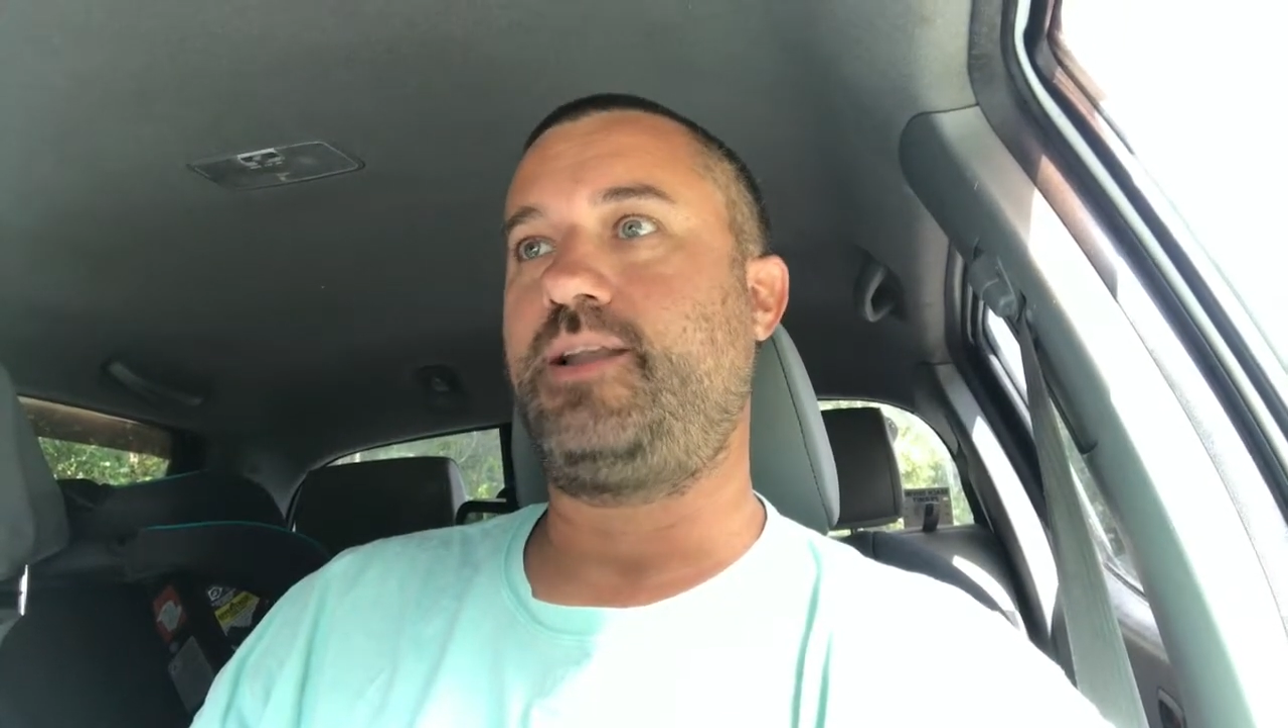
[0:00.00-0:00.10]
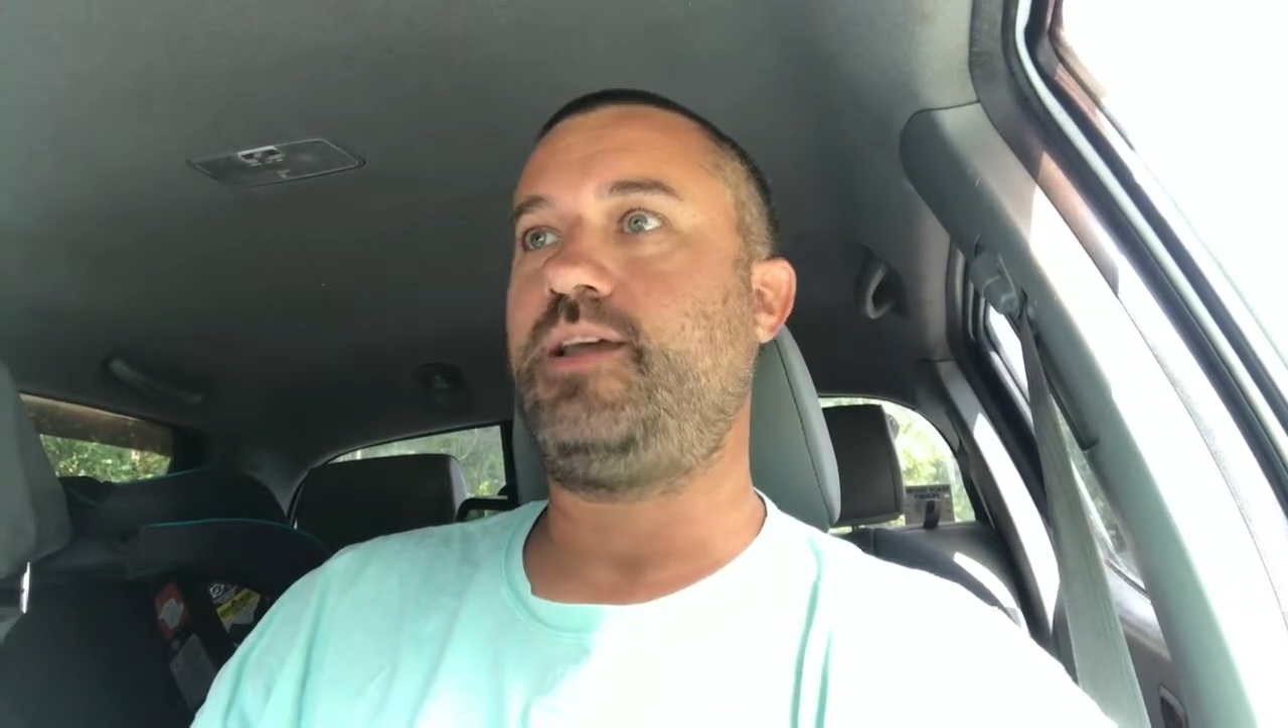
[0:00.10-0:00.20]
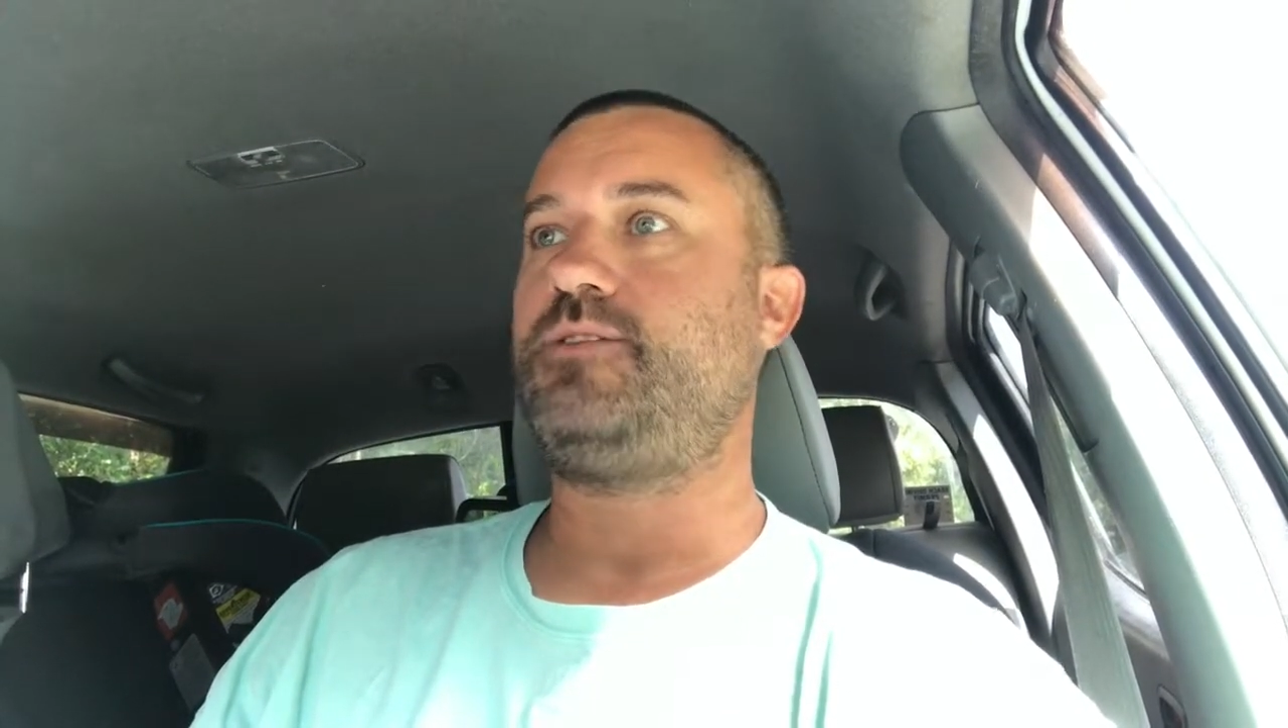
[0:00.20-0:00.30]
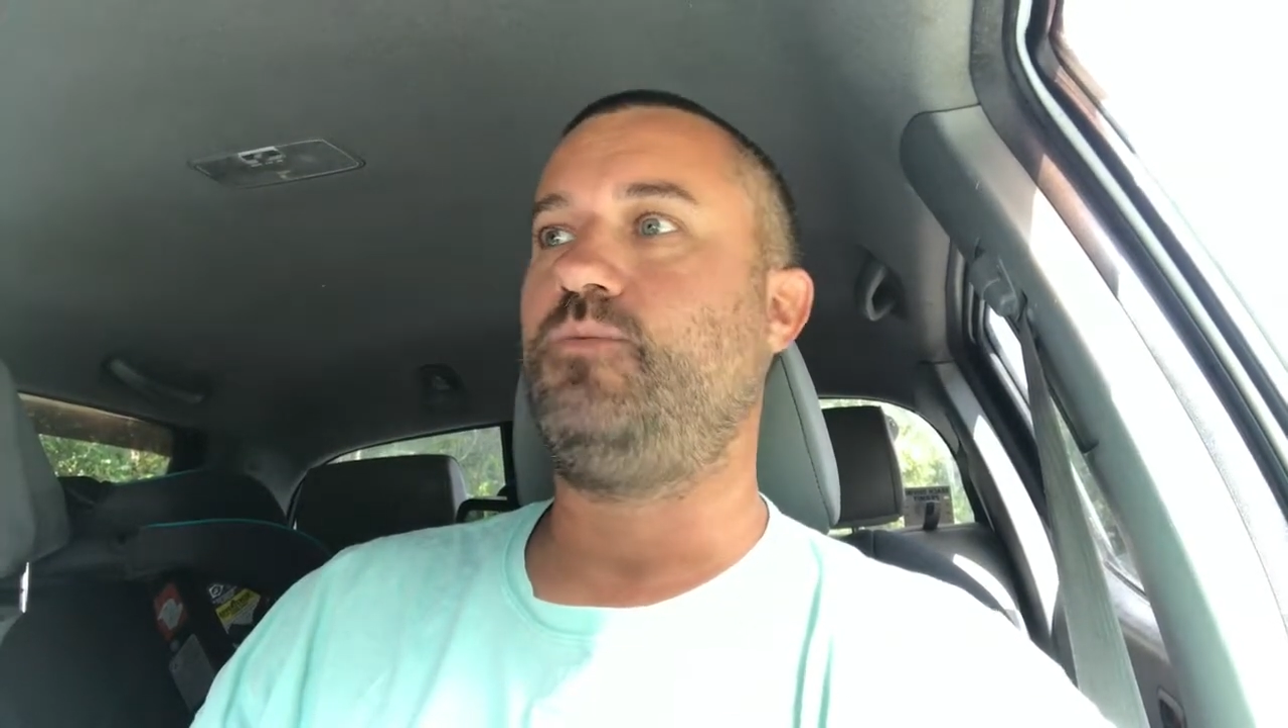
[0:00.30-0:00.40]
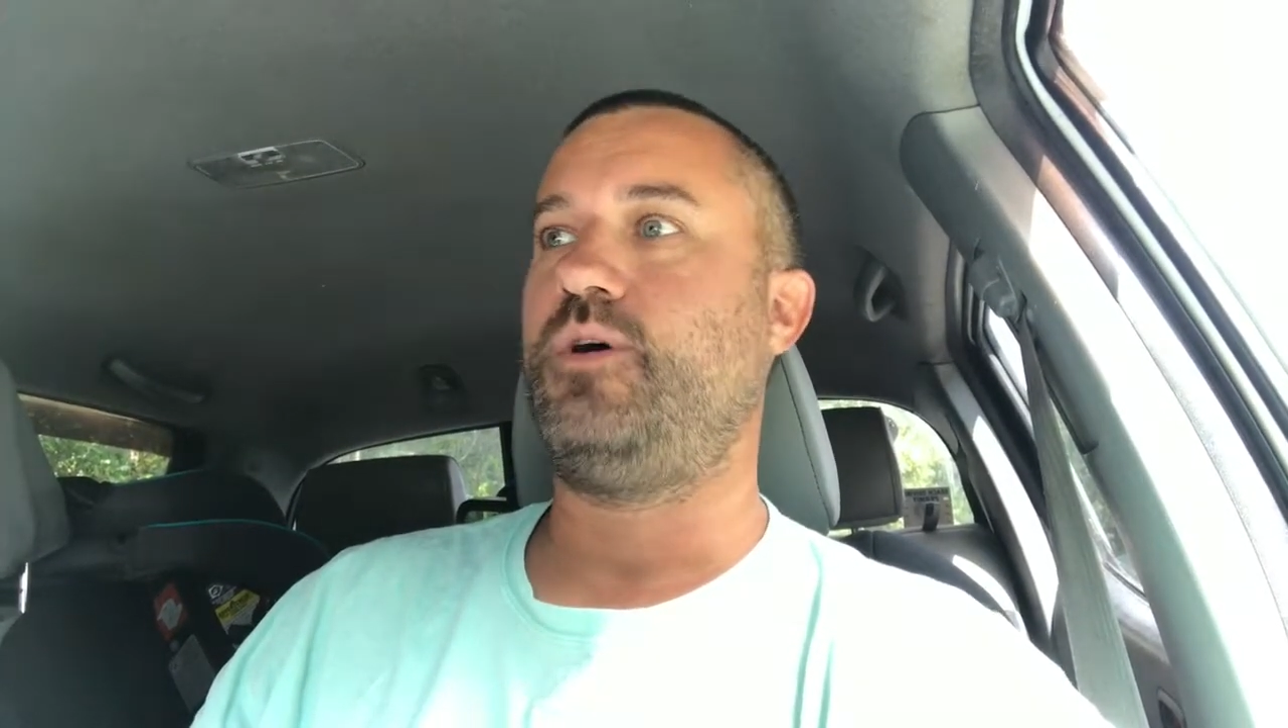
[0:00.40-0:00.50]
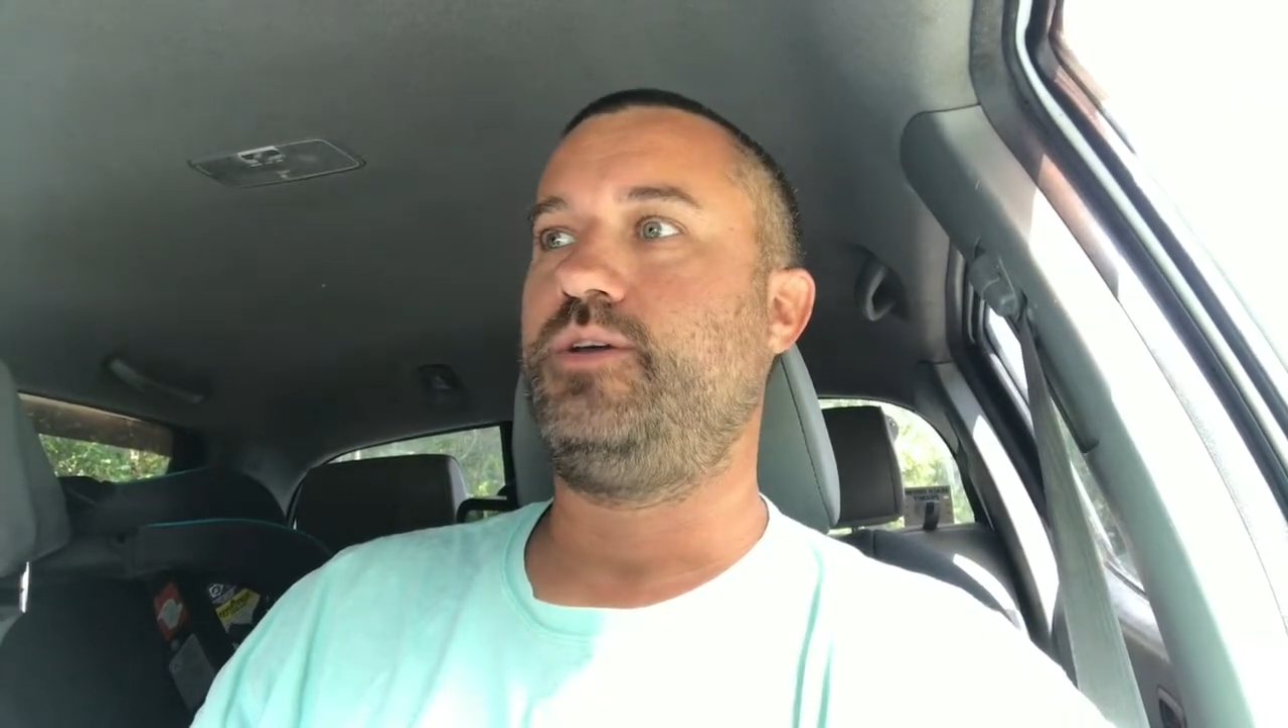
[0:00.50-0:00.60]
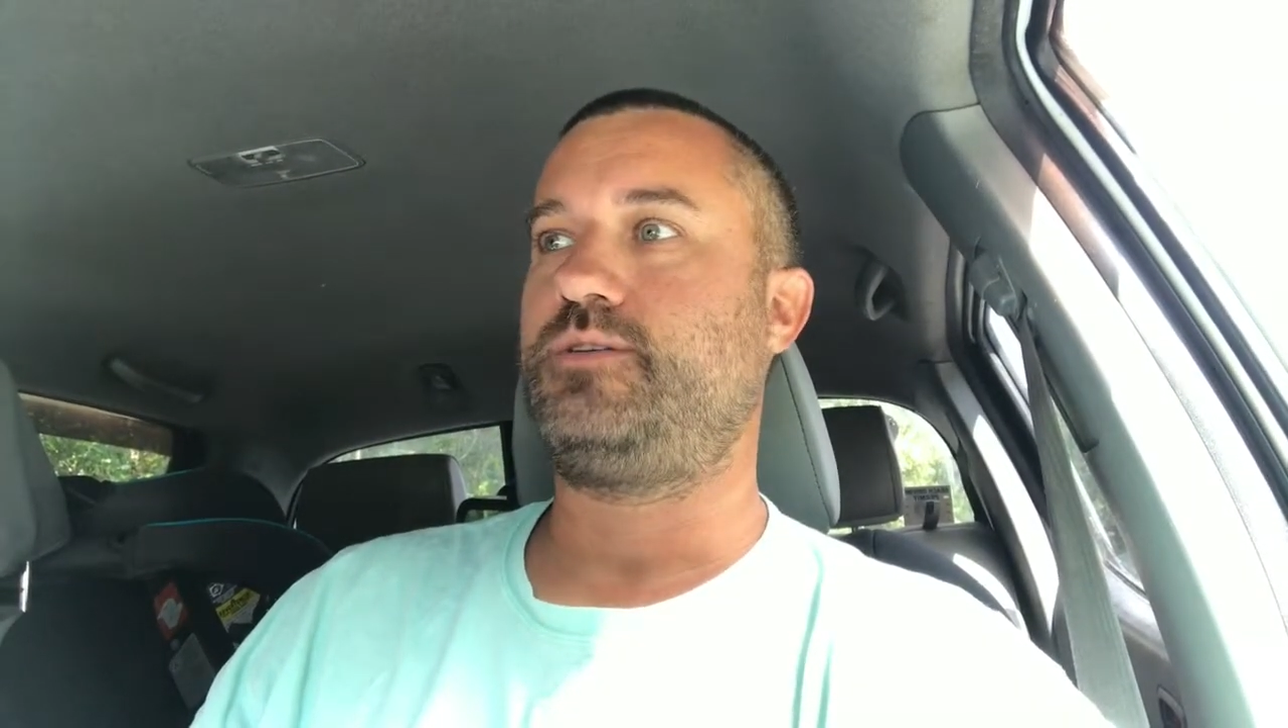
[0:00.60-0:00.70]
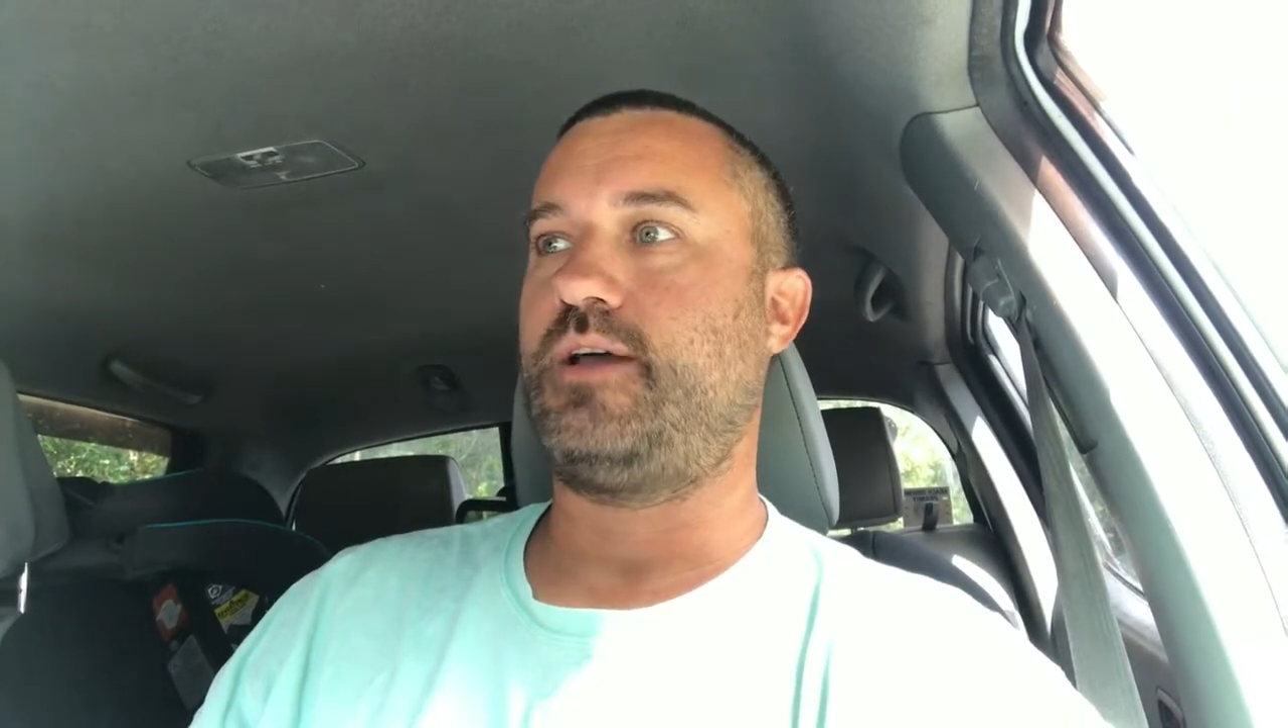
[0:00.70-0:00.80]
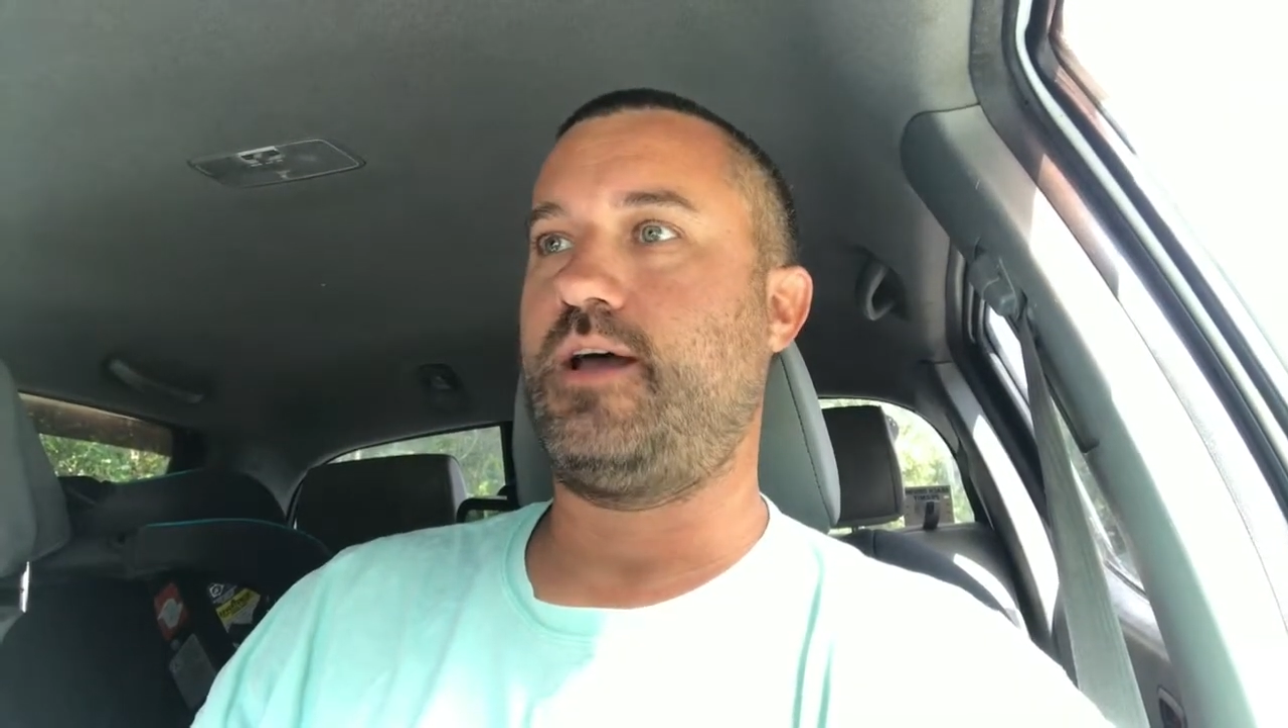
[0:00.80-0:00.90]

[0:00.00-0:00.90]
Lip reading: attention was